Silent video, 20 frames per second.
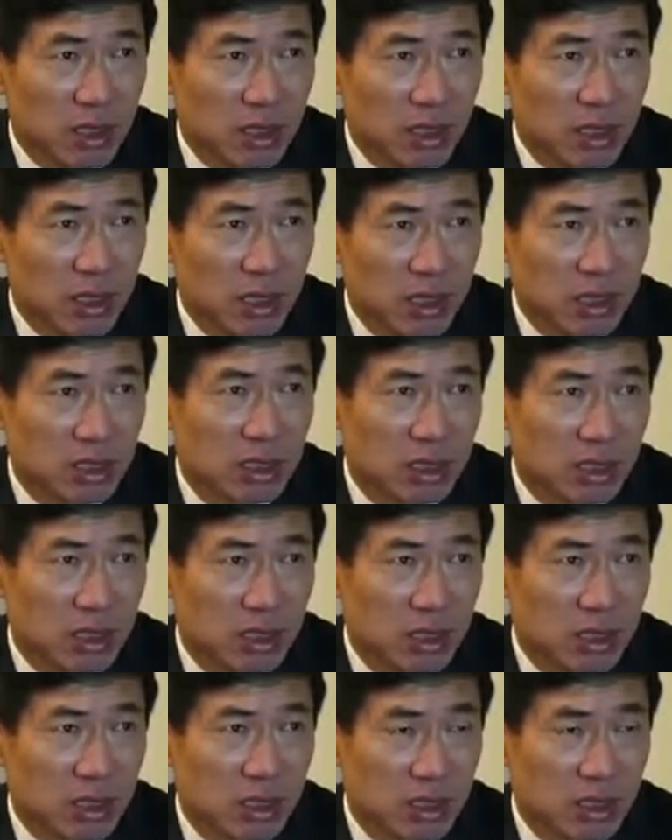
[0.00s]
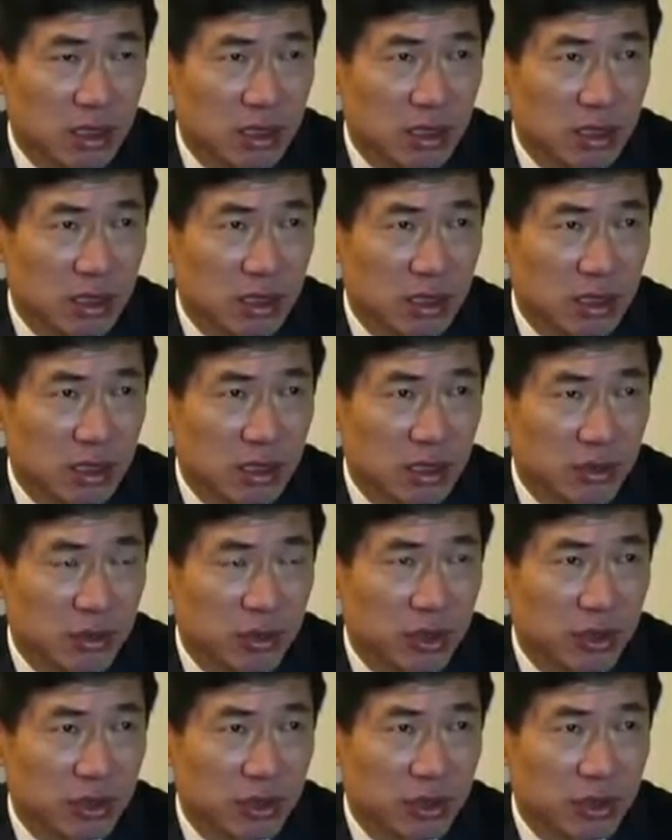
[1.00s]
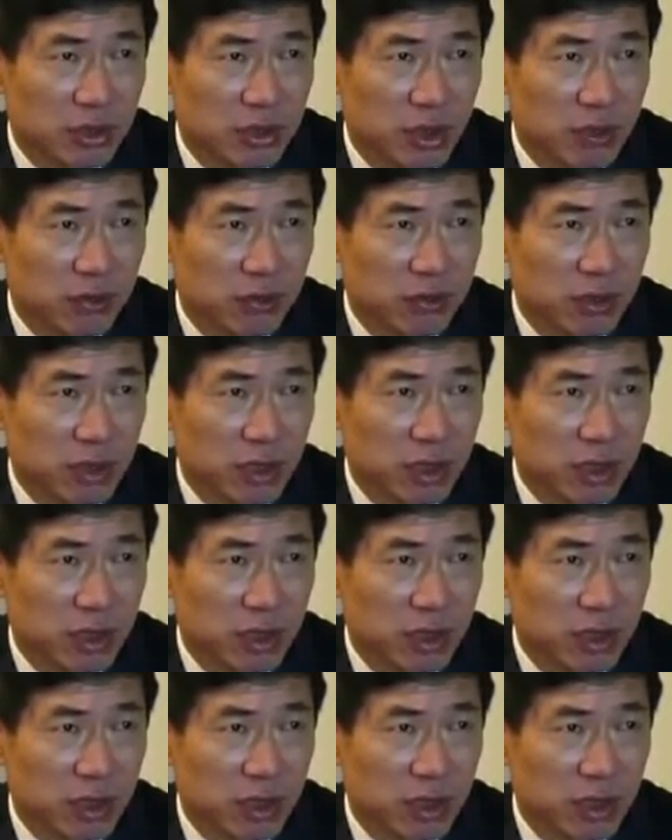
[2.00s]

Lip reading: let the questions of